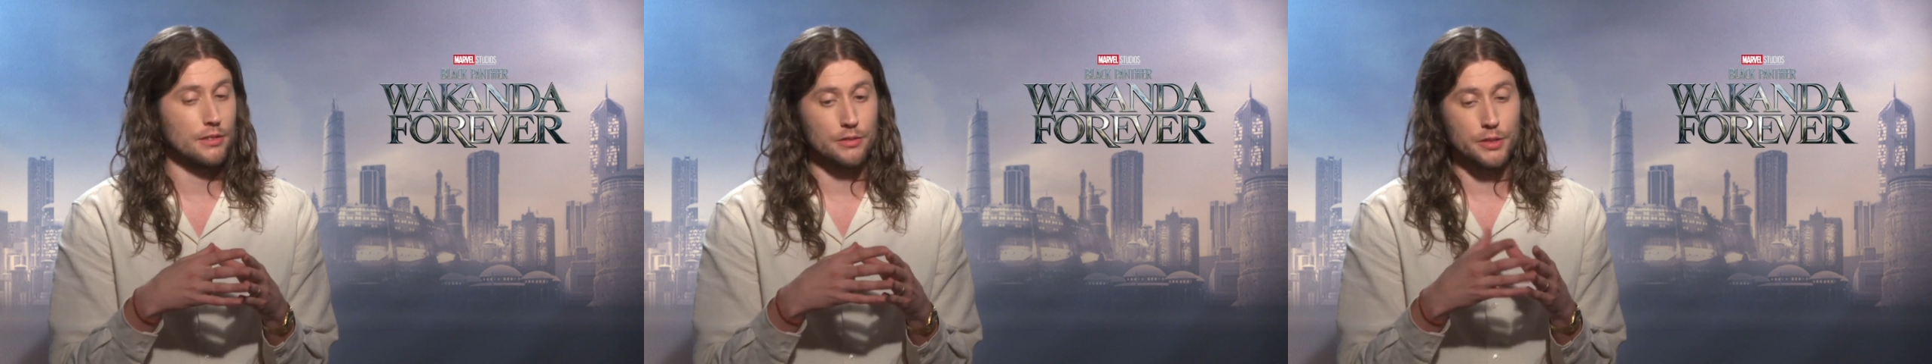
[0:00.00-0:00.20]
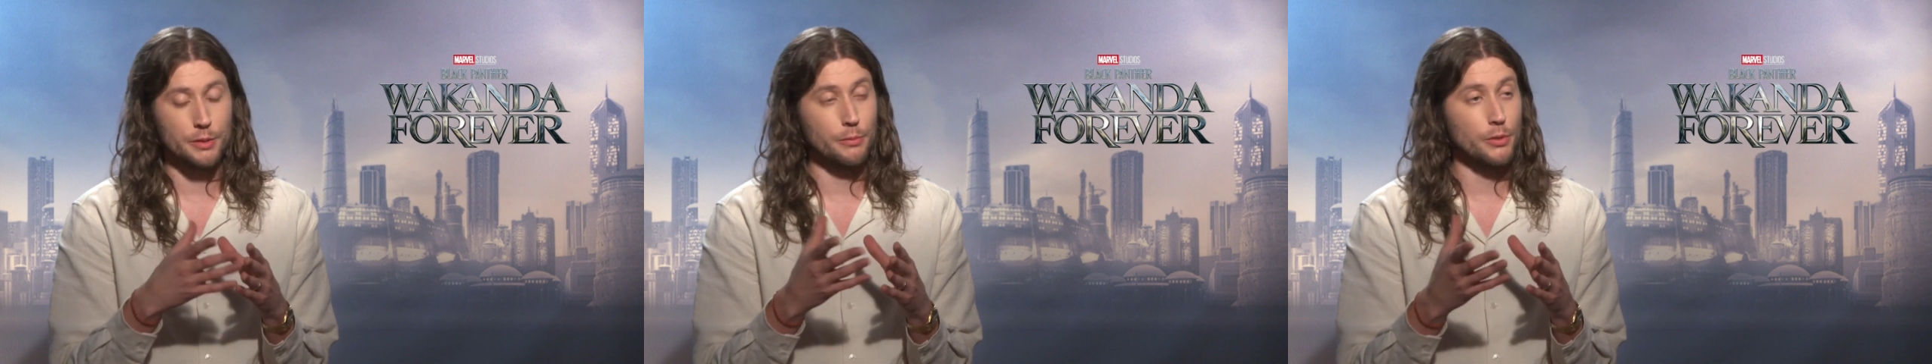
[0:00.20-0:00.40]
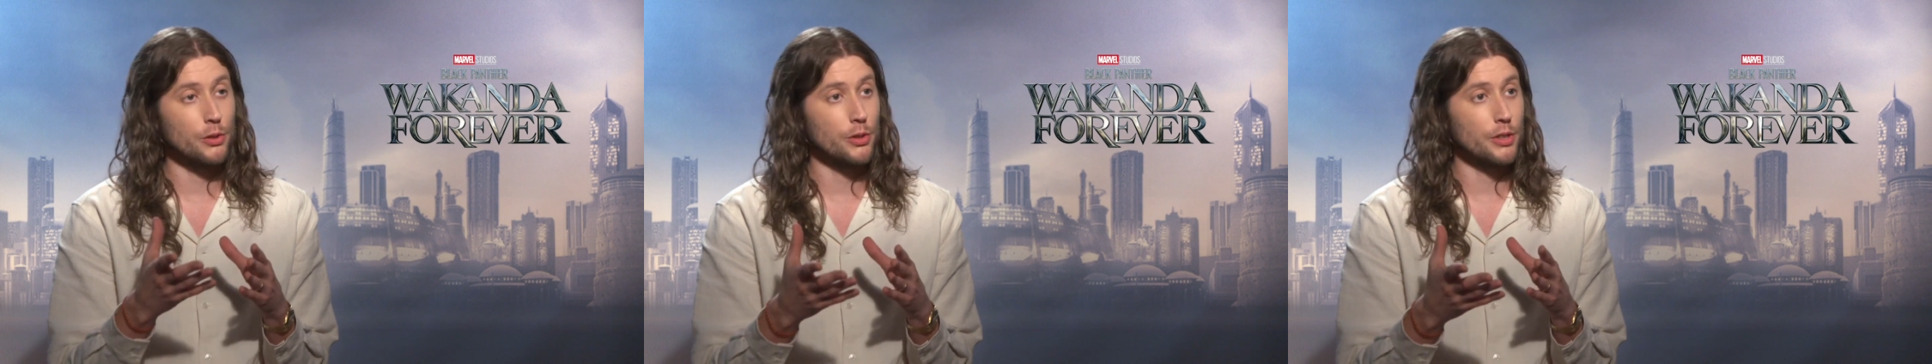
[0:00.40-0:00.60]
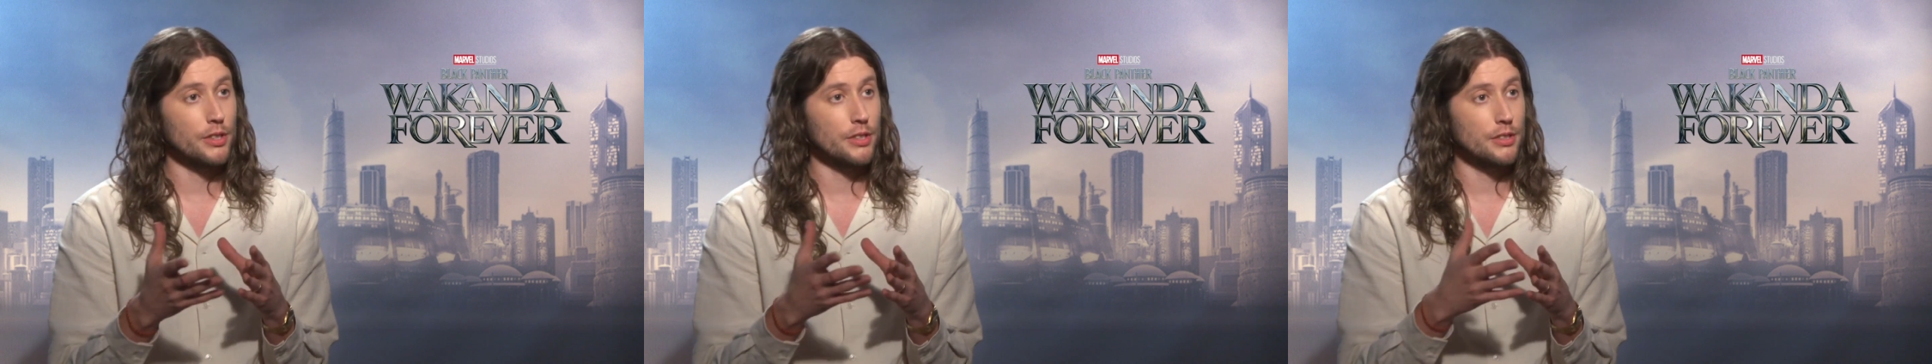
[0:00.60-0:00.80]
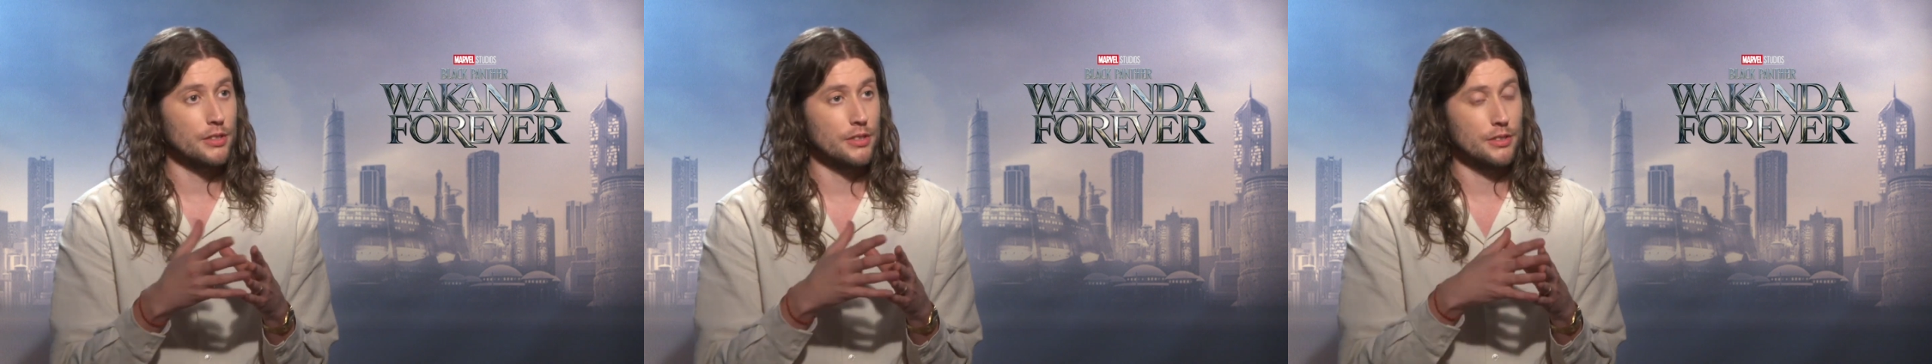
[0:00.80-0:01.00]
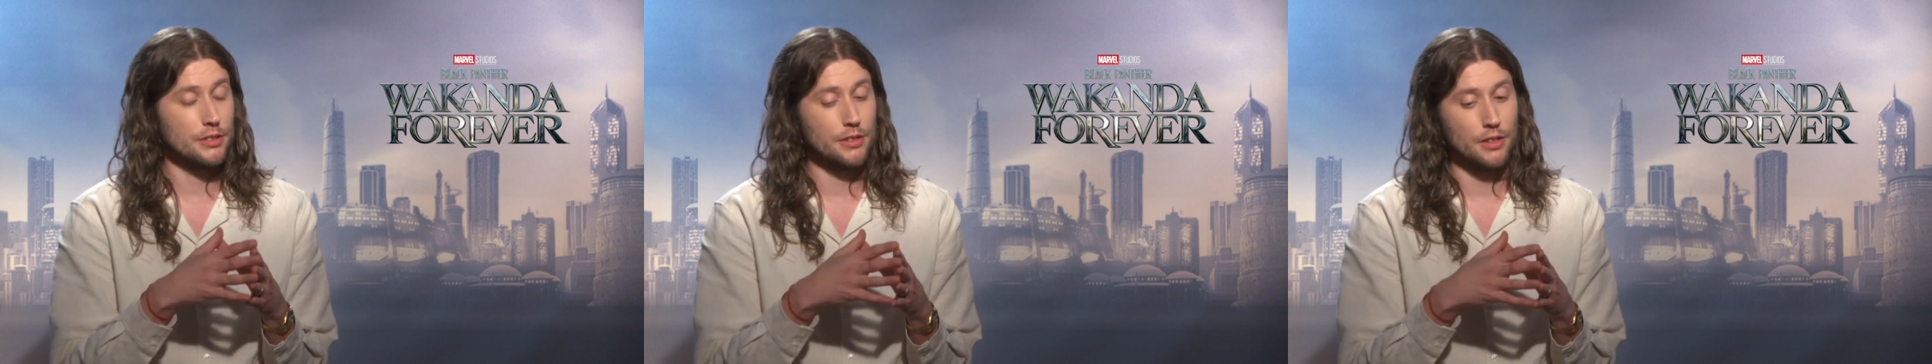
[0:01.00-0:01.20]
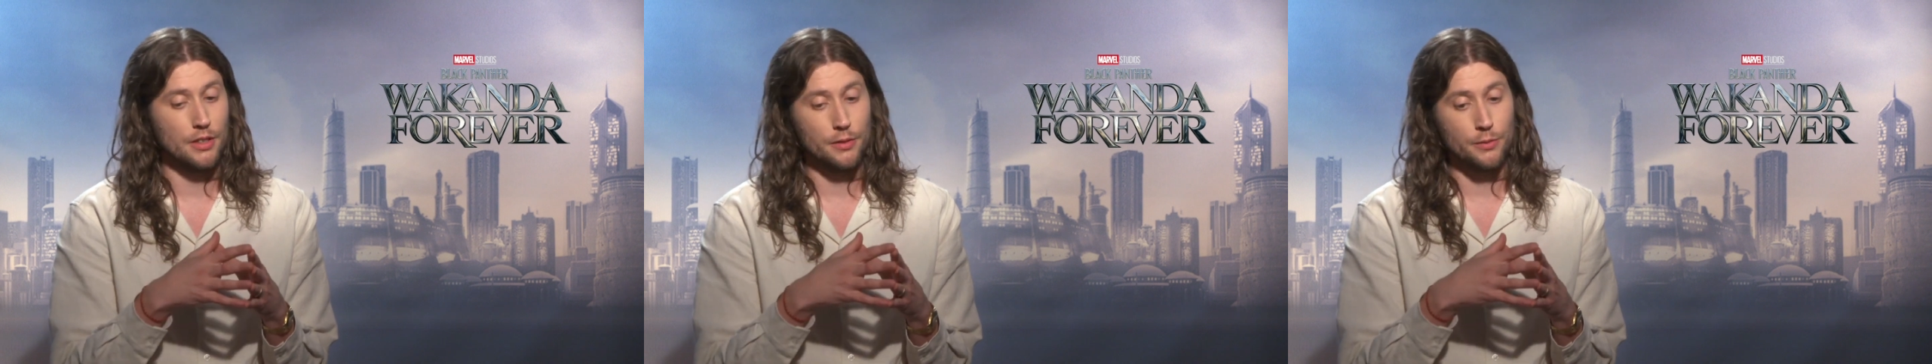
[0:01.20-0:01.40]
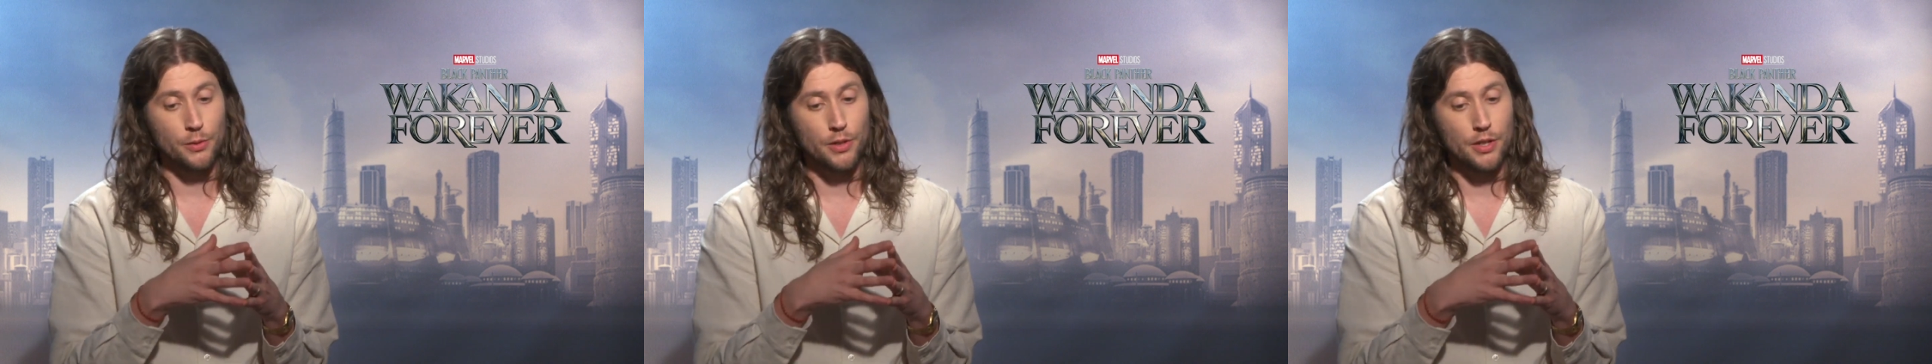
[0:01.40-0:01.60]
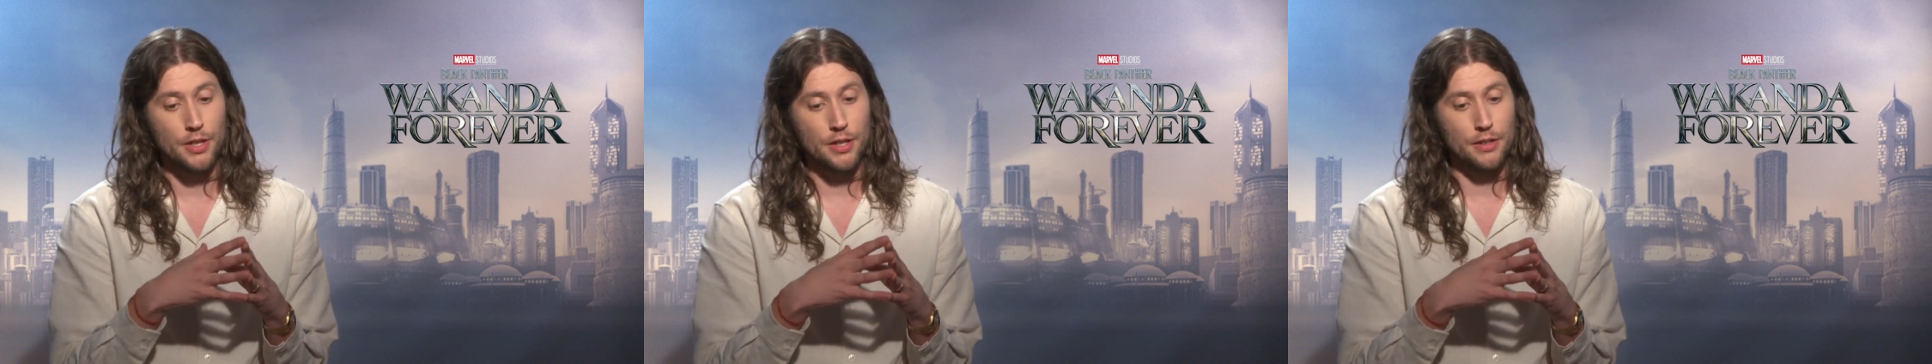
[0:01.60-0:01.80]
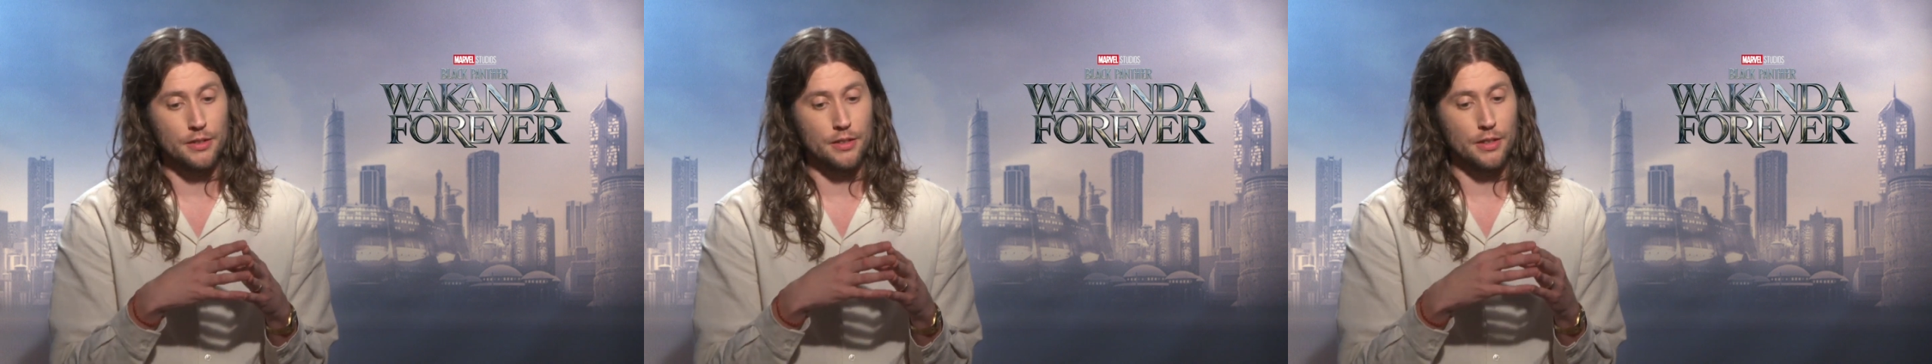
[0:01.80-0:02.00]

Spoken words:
some lyrics for it.